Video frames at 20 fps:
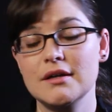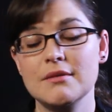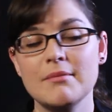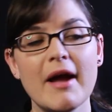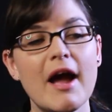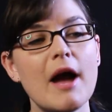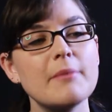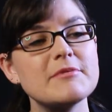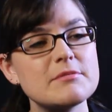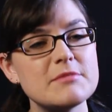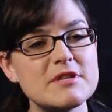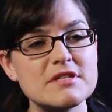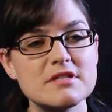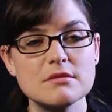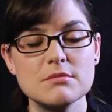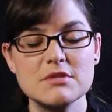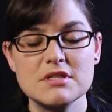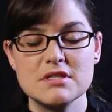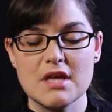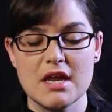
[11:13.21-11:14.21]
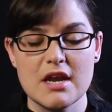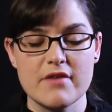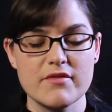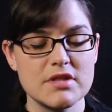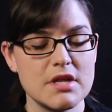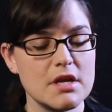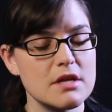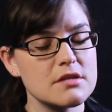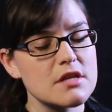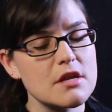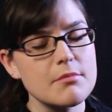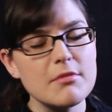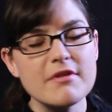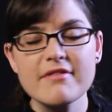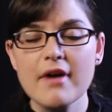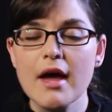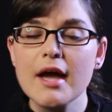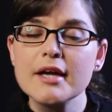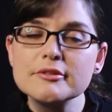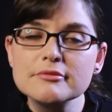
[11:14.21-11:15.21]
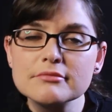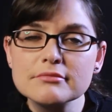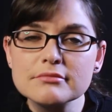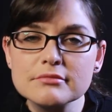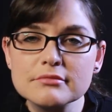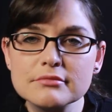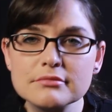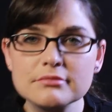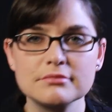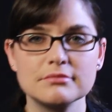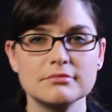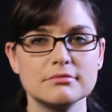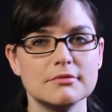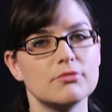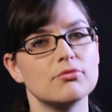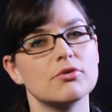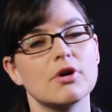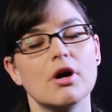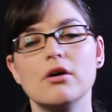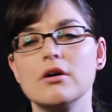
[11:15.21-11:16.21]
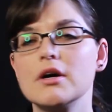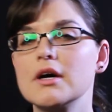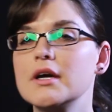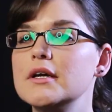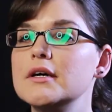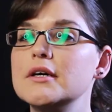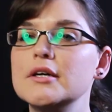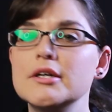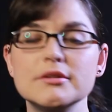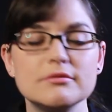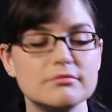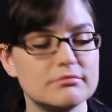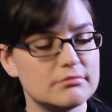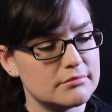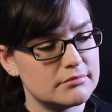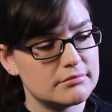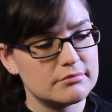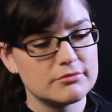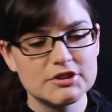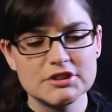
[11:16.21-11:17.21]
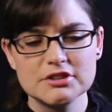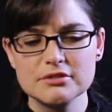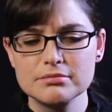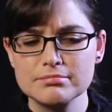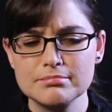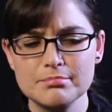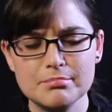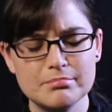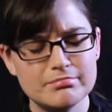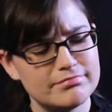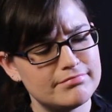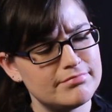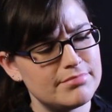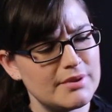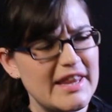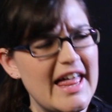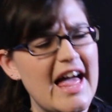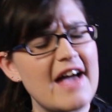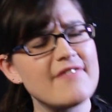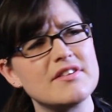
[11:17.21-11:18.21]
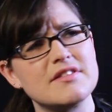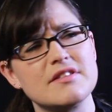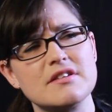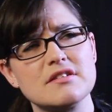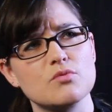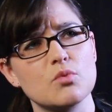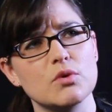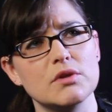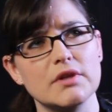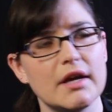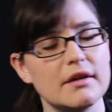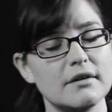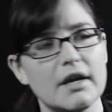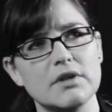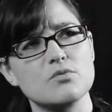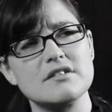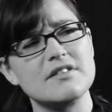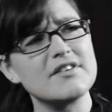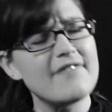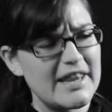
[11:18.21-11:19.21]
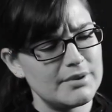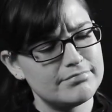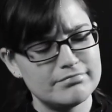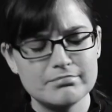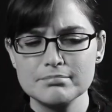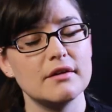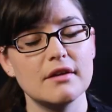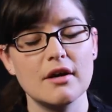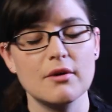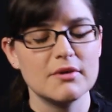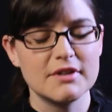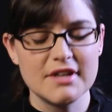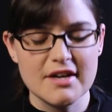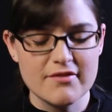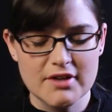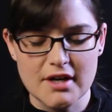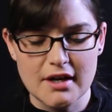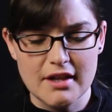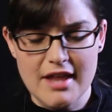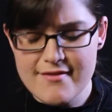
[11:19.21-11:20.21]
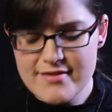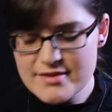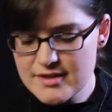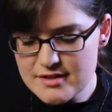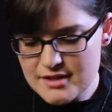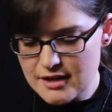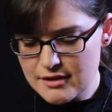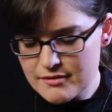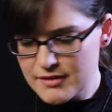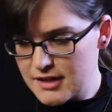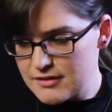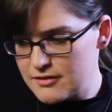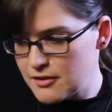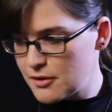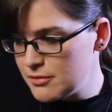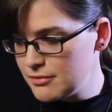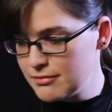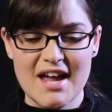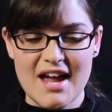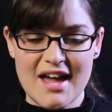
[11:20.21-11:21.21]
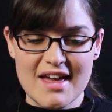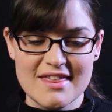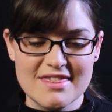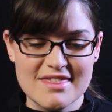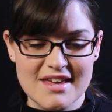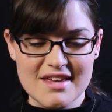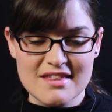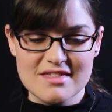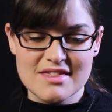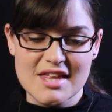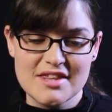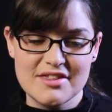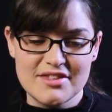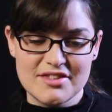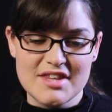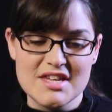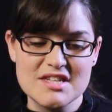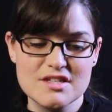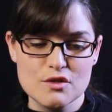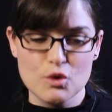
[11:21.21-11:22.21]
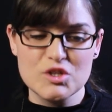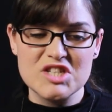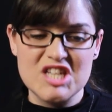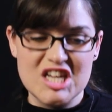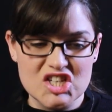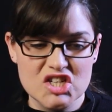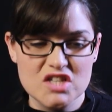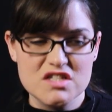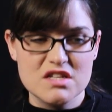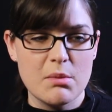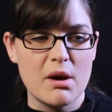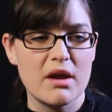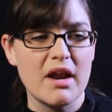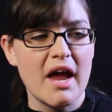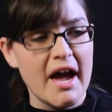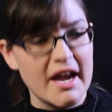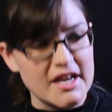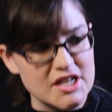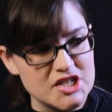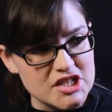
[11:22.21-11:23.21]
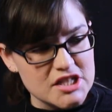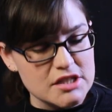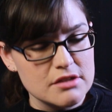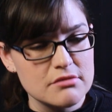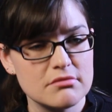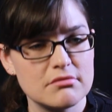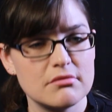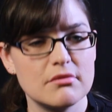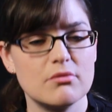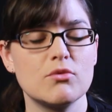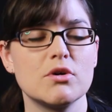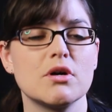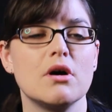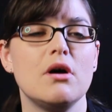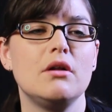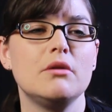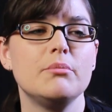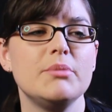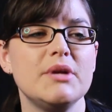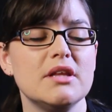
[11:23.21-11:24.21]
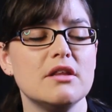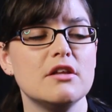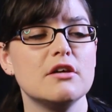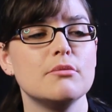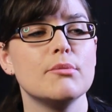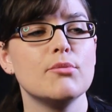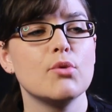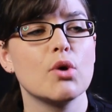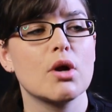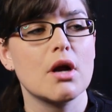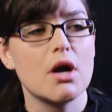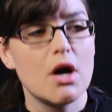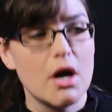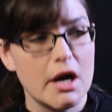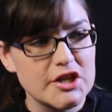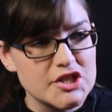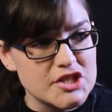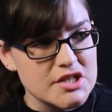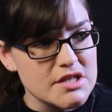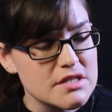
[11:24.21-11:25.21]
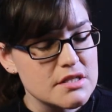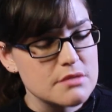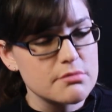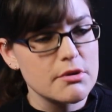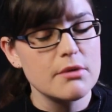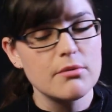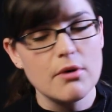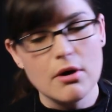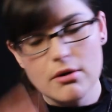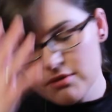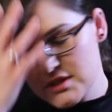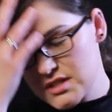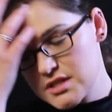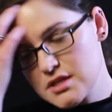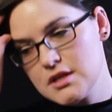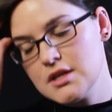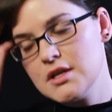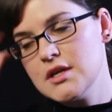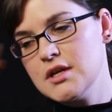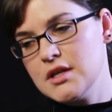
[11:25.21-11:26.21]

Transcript: my optimism is that everything is gonna be fine and we're all gonna just laugh at this one day. No, we're never gonna laugh at this, I don't think so. I think that this will teach us about hygiene. We'll all be a little bit more cautious. We won't